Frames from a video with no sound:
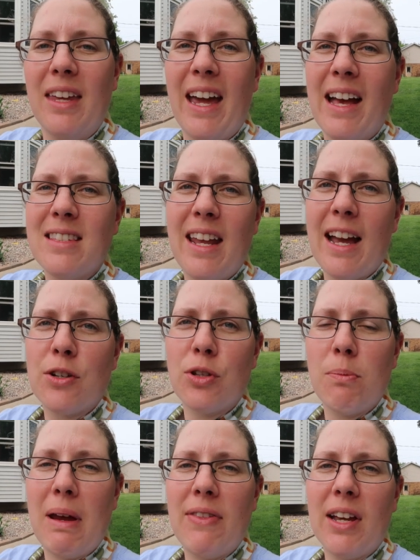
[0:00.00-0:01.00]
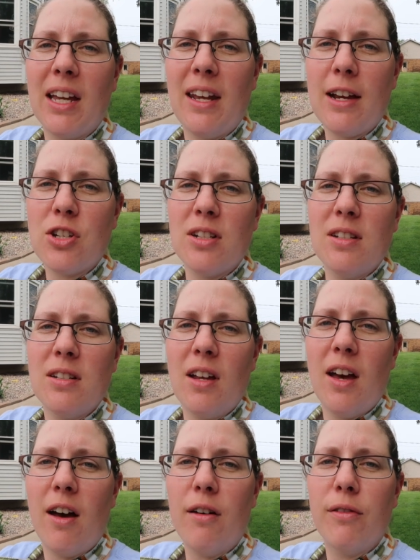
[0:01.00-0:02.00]
He hasn't actually made the connection
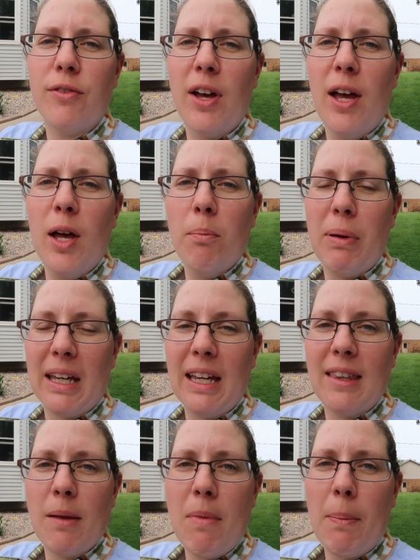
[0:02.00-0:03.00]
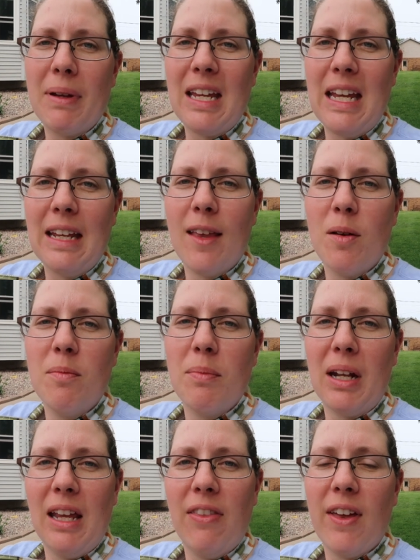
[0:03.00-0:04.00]
of picking them up and eating them,
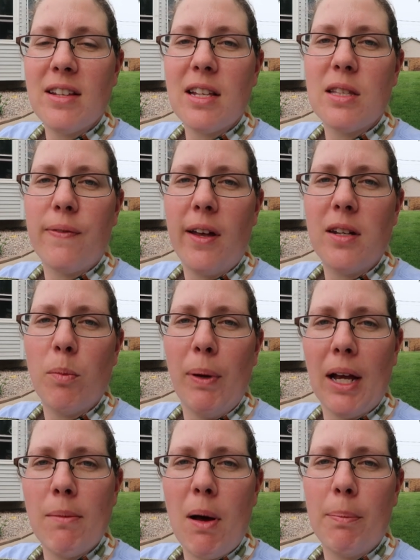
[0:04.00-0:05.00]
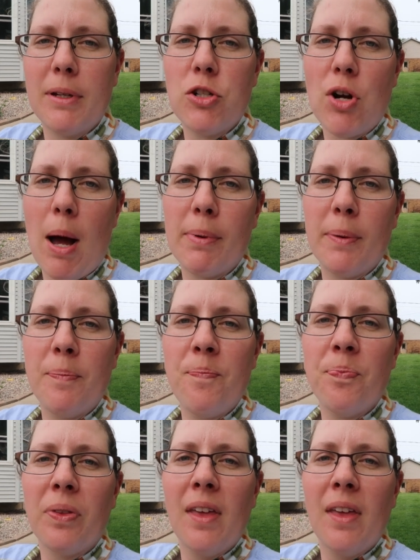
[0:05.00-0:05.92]
but he thinks it's fun to pick them up and drop them.